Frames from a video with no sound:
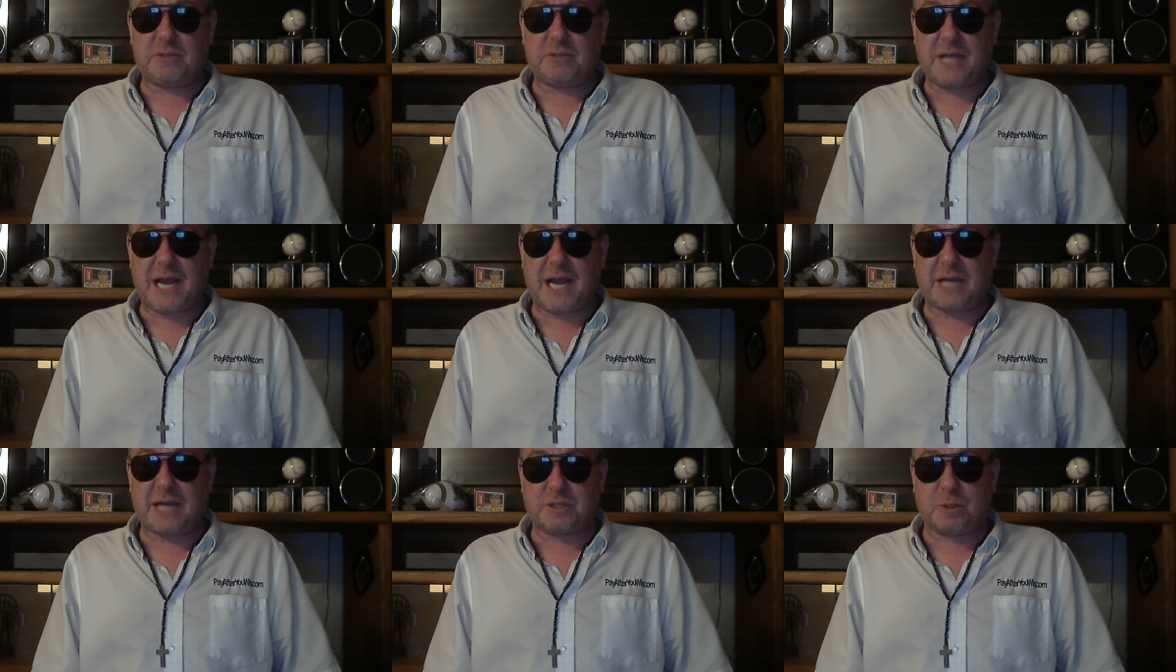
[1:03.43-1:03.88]
You
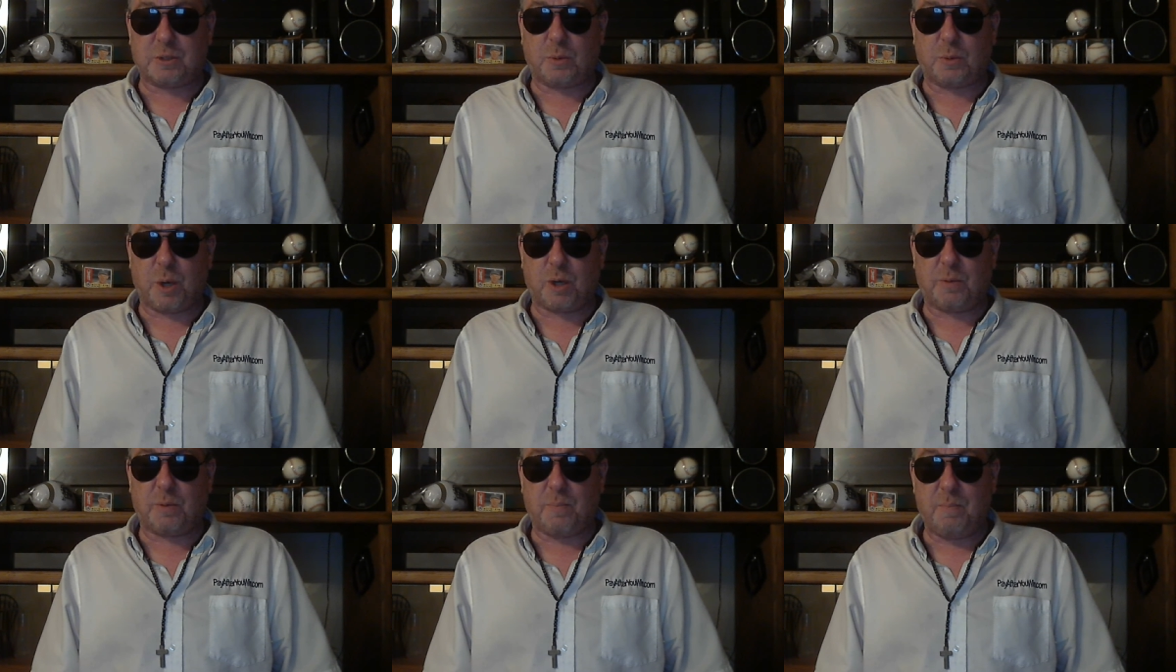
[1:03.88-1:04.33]
text the
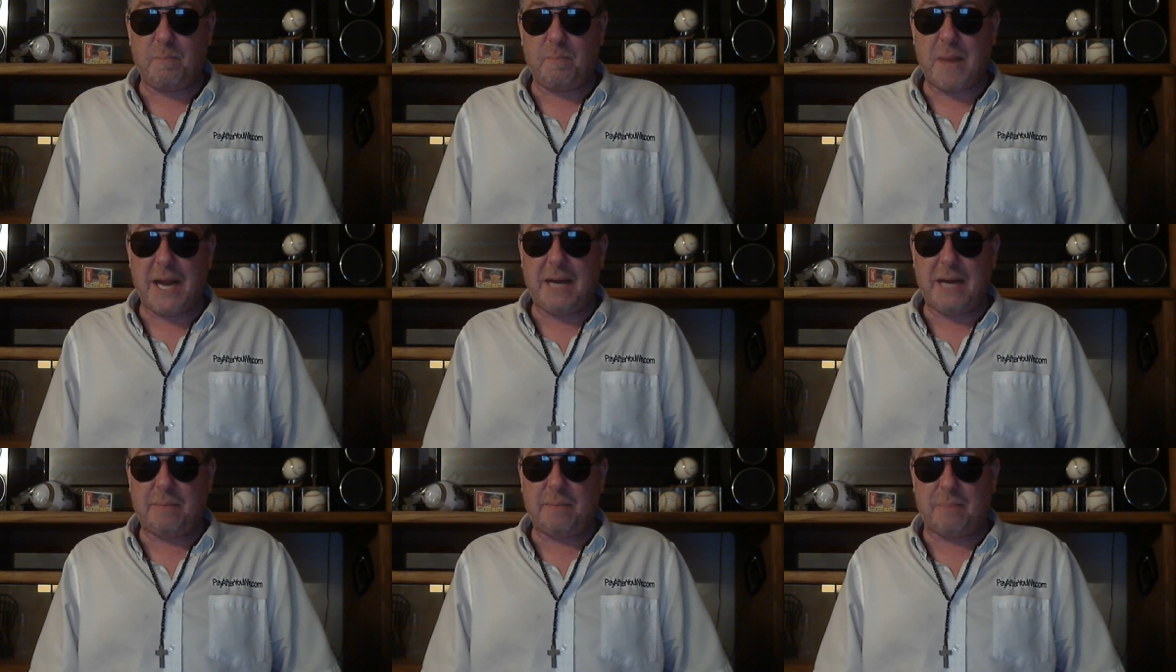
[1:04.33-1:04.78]
word
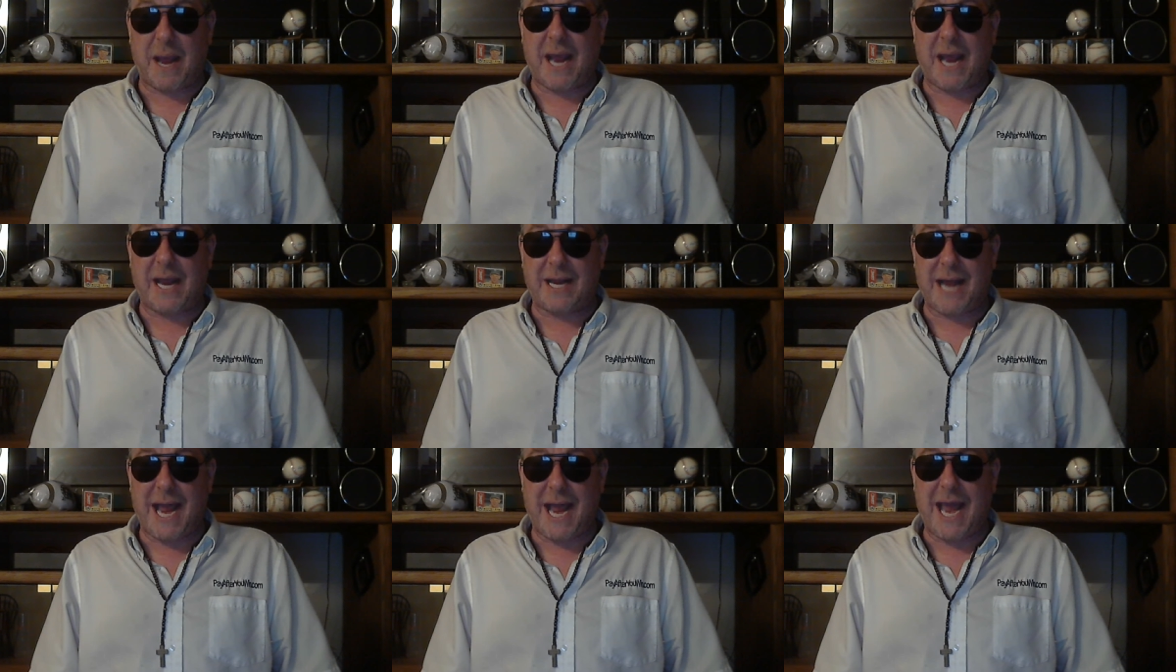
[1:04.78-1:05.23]
meat
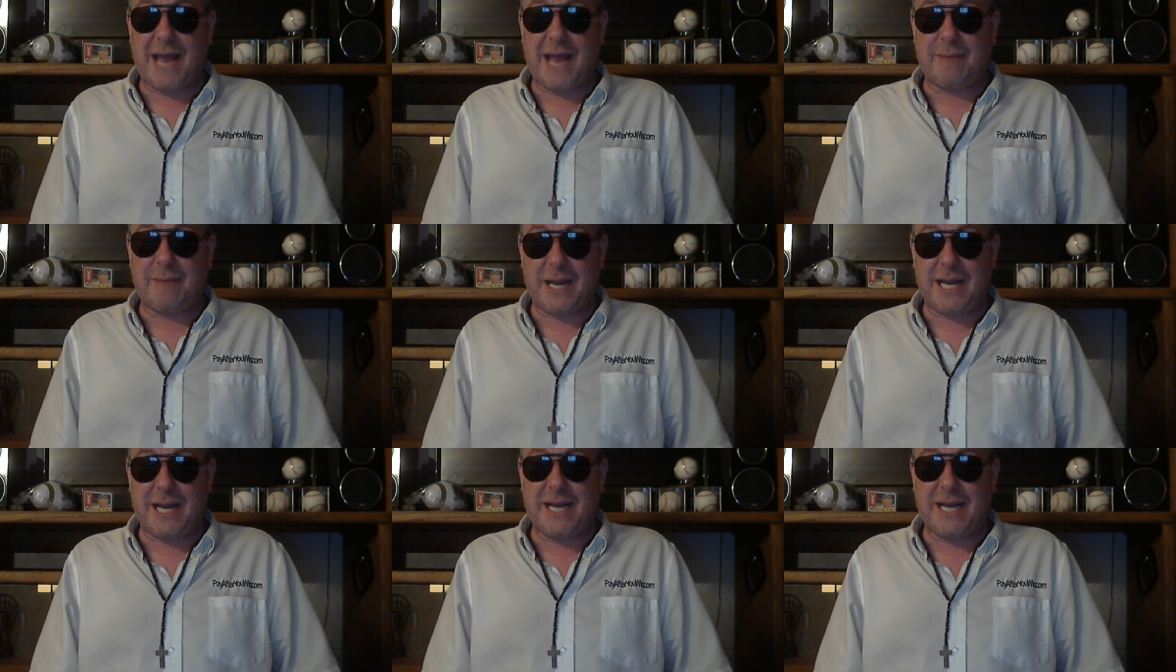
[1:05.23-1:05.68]
man,
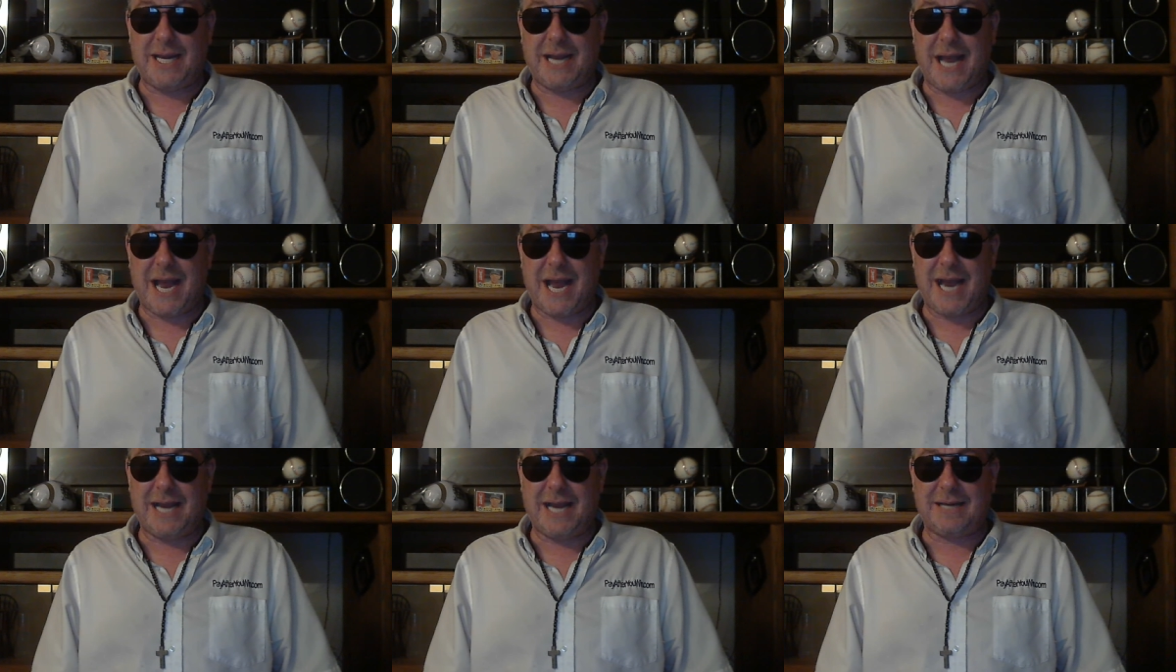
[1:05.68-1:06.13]
M E
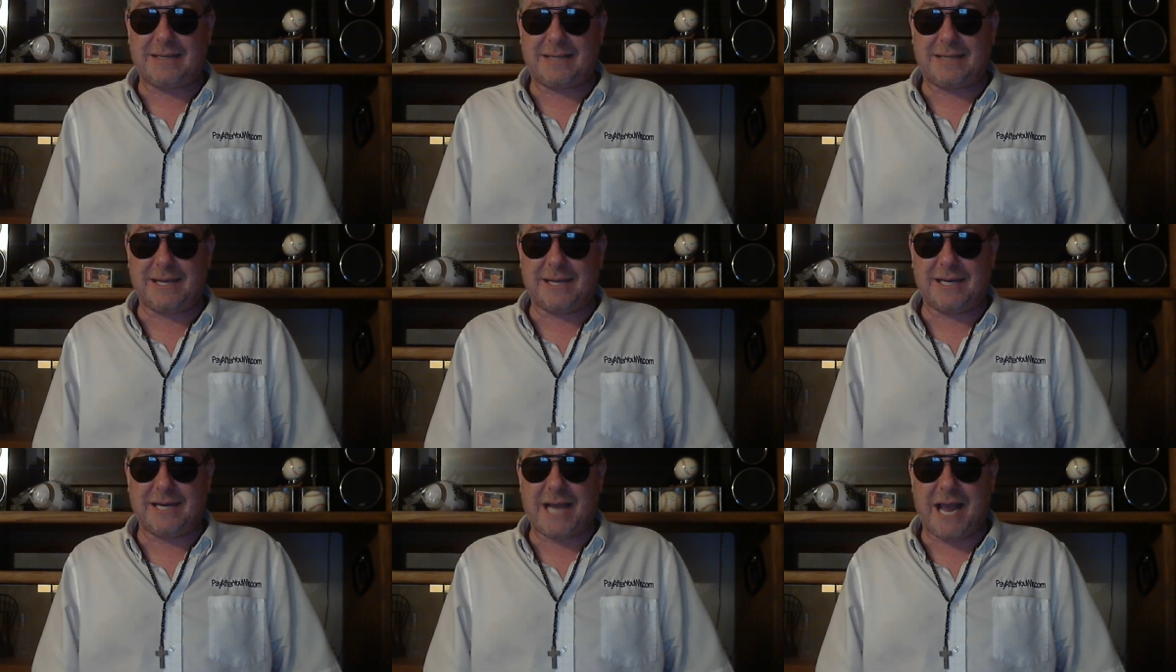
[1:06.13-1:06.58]
A
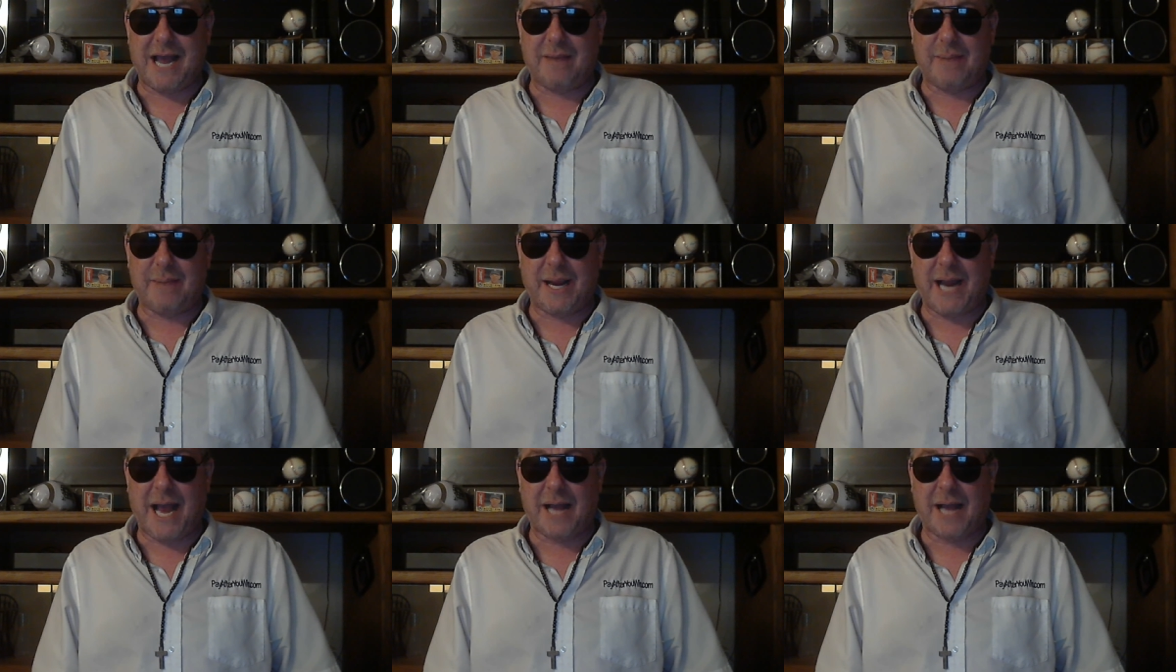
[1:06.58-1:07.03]
T
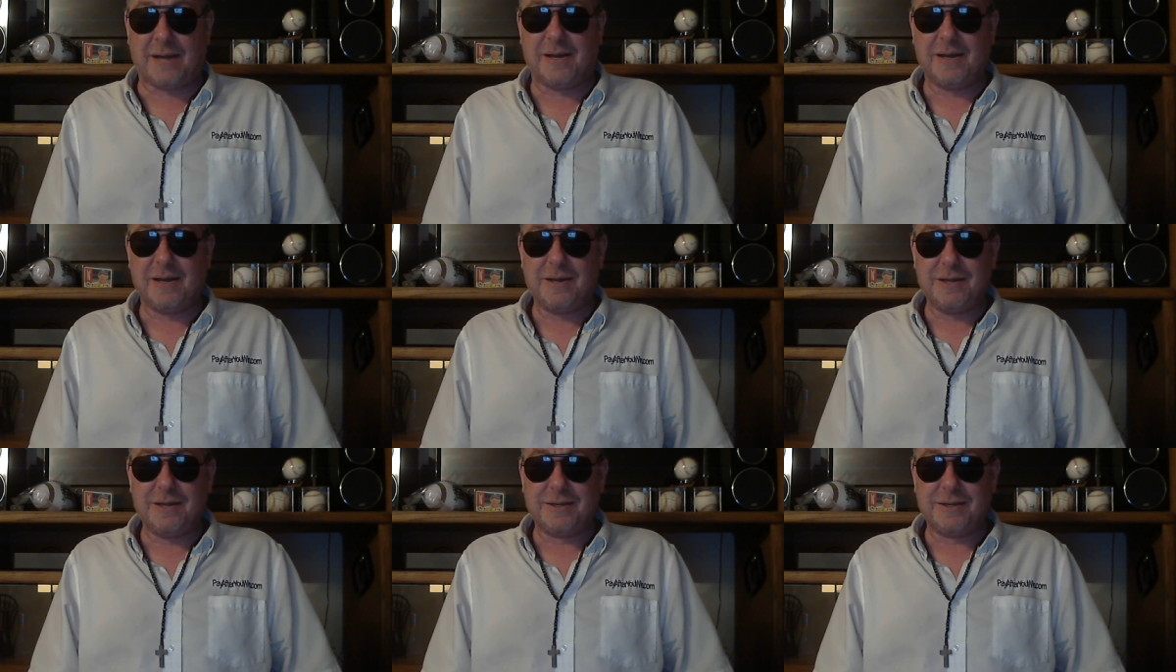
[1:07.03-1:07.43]
M A N,